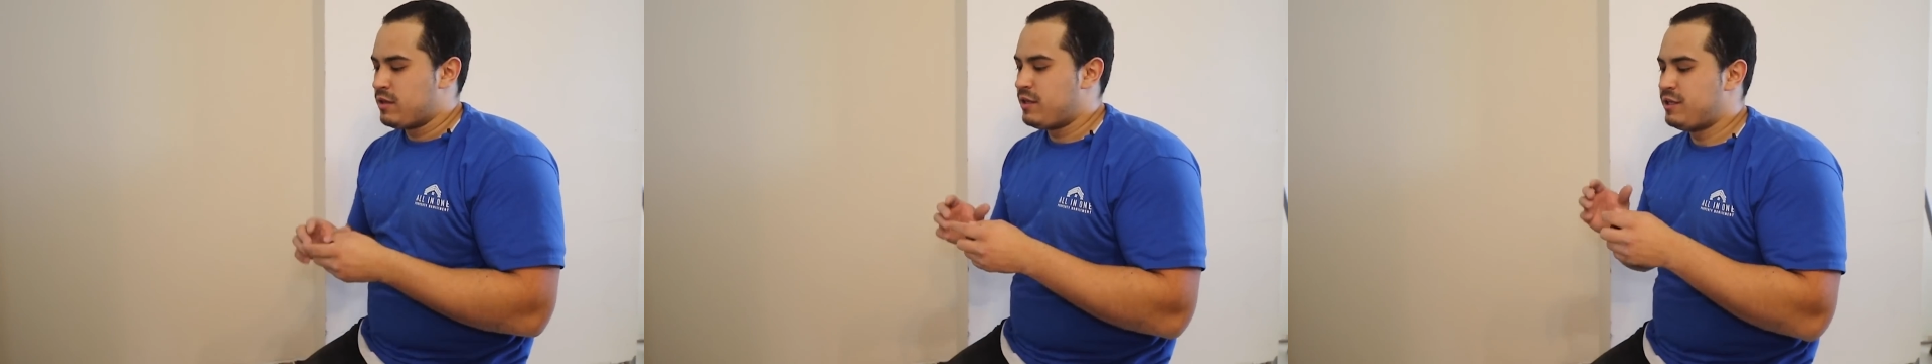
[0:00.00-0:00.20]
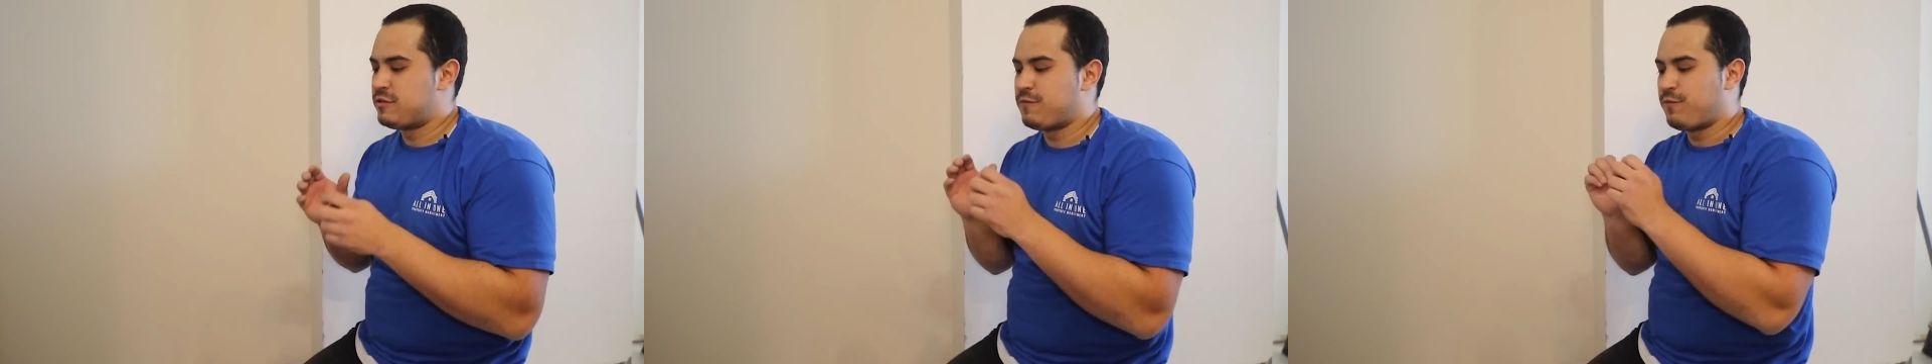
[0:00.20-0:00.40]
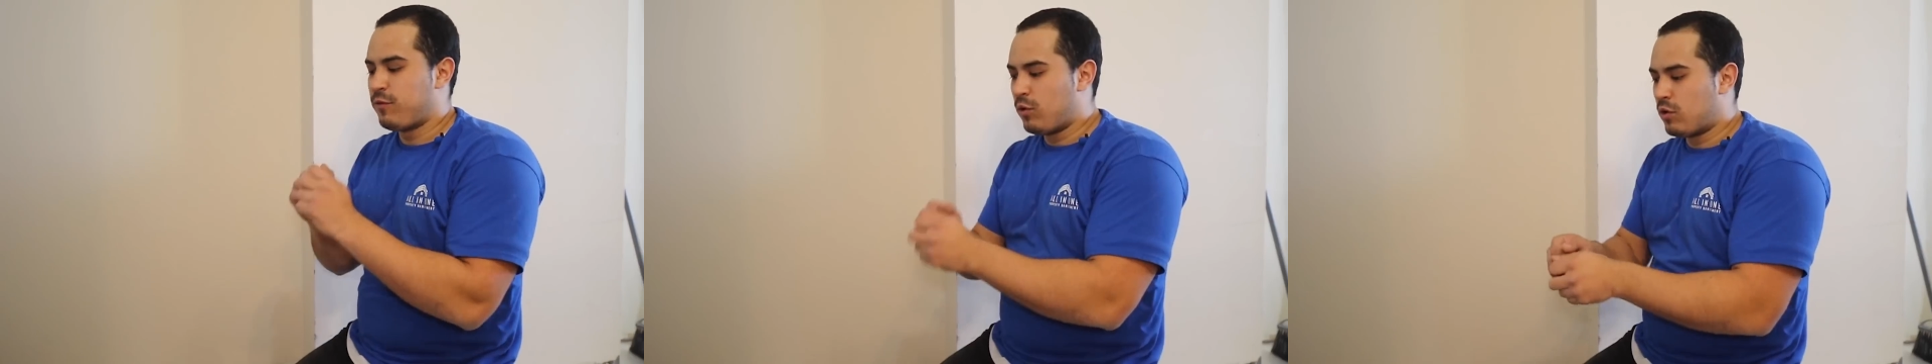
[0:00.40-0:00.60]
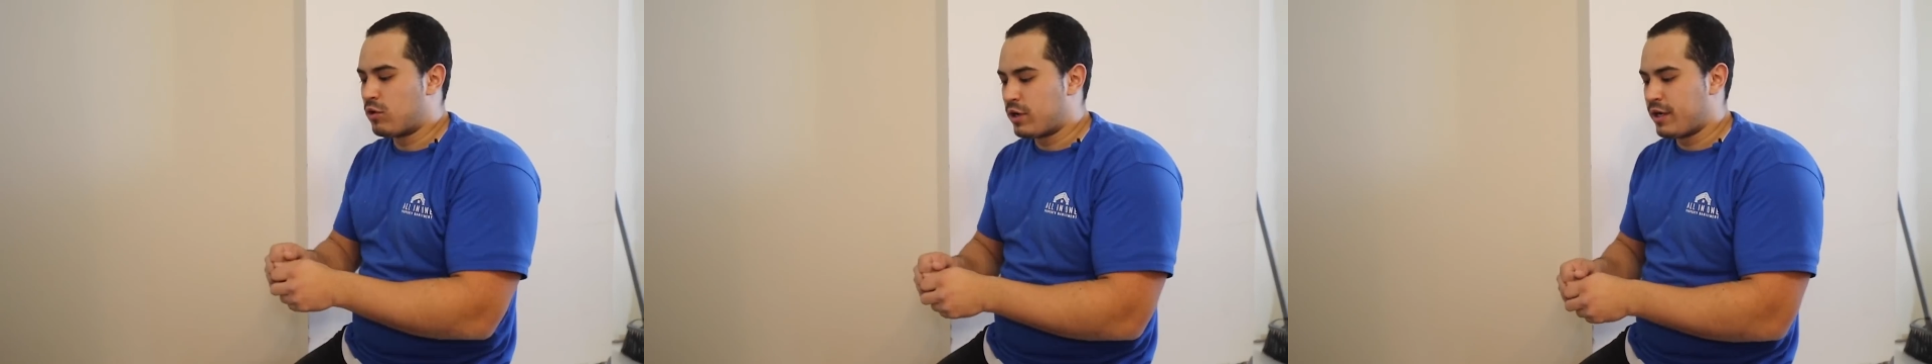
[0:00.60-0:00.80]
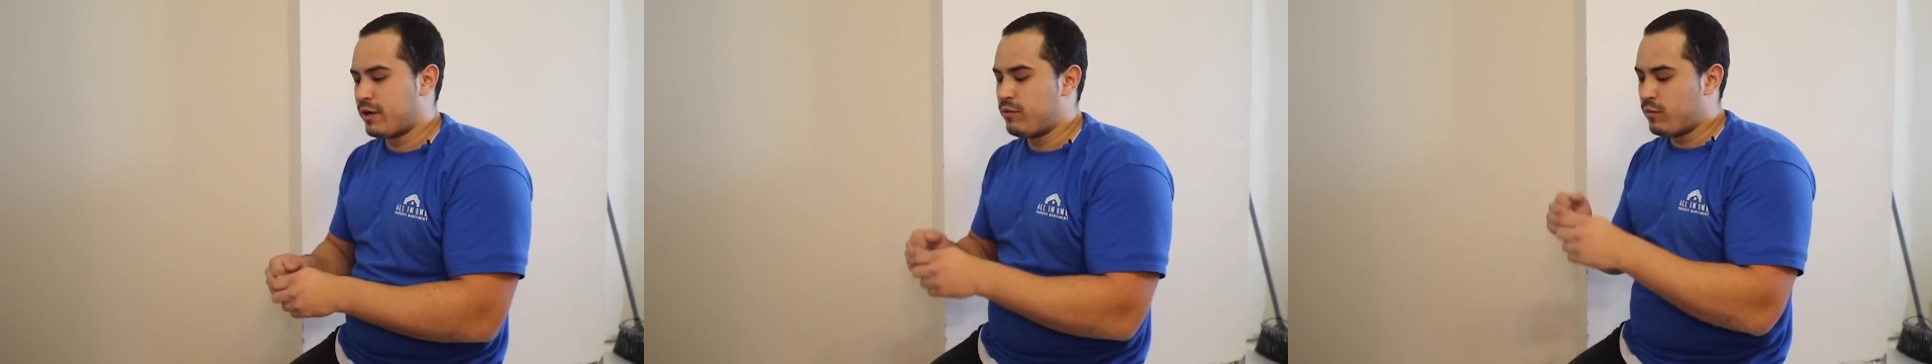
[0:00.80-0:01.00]
These
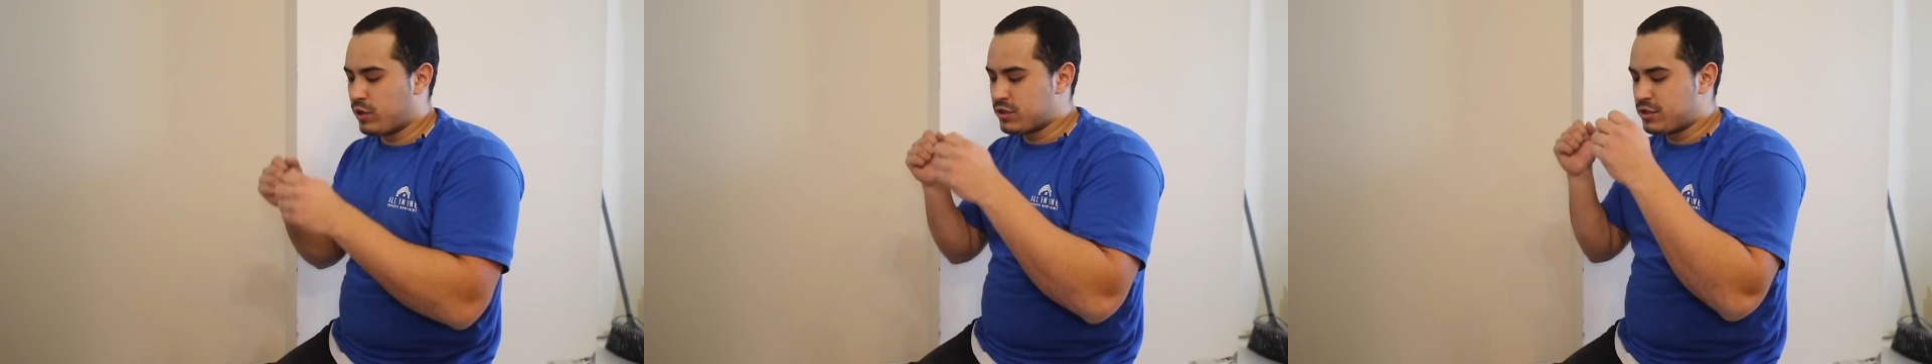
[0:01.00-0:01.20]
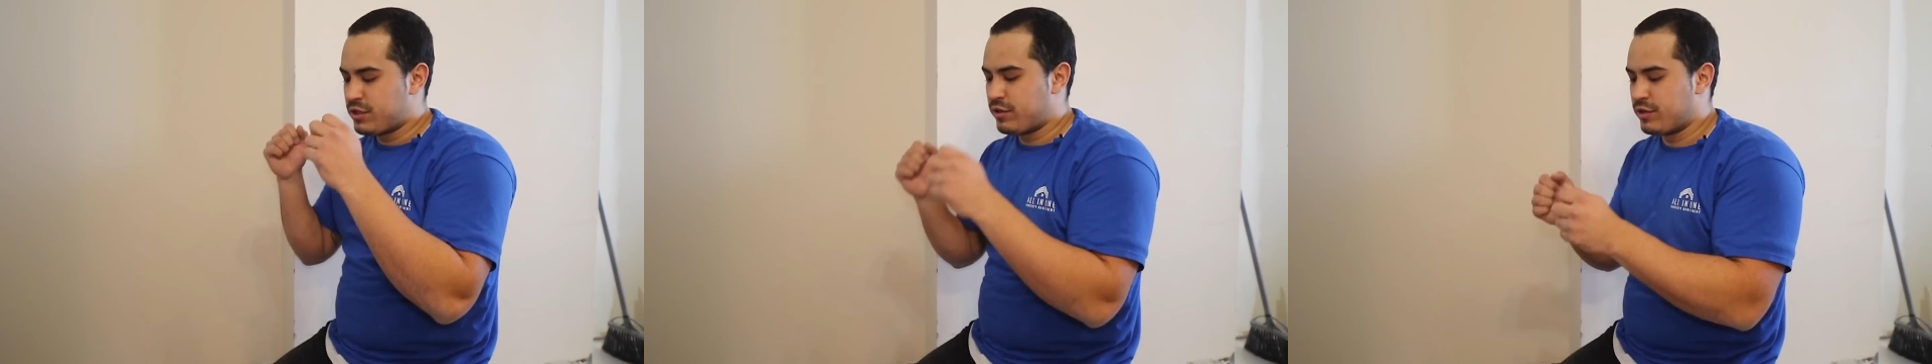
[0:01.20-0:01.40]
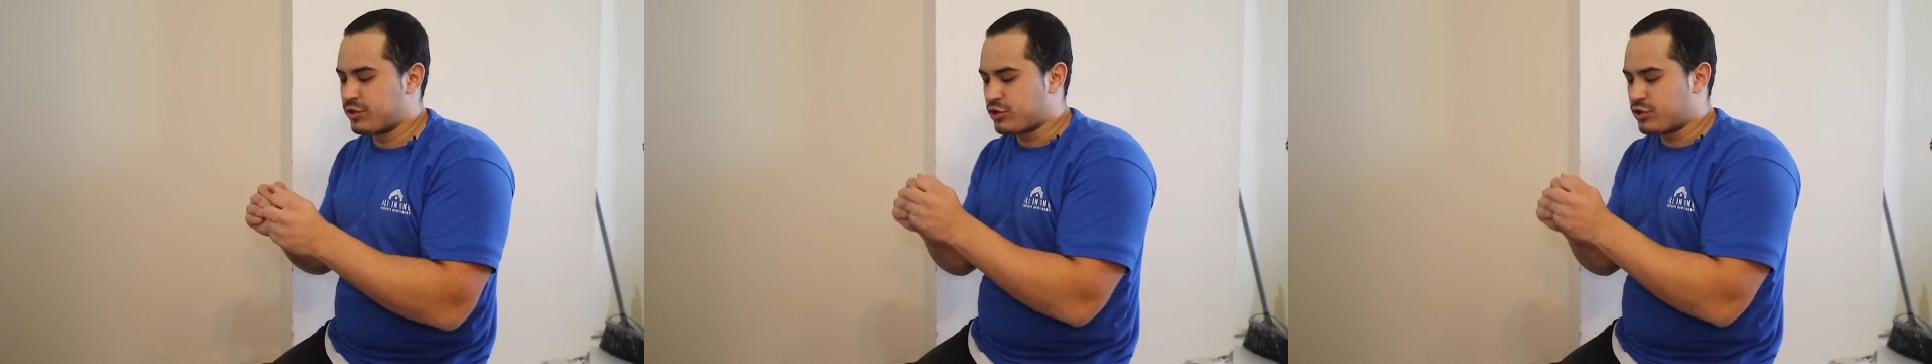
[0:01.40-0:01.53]
flooring, once they're